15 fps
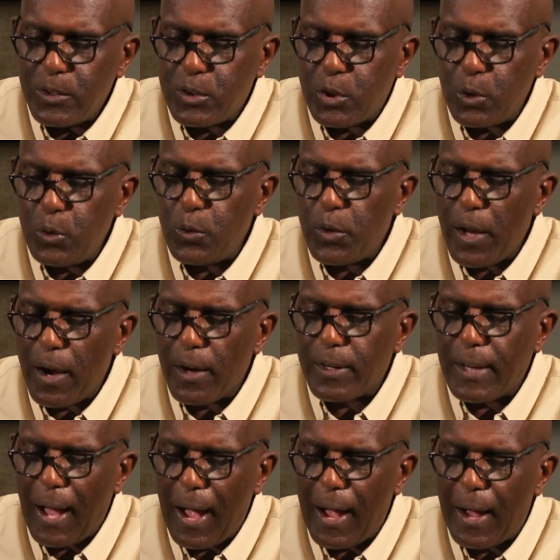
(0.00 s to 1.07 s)
to their
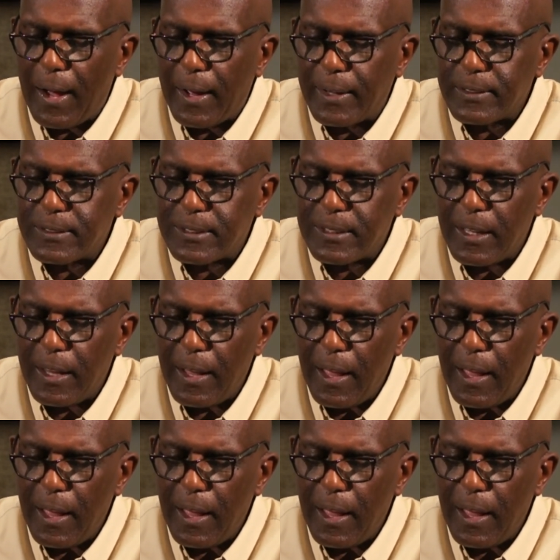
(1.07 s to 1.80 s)
gods.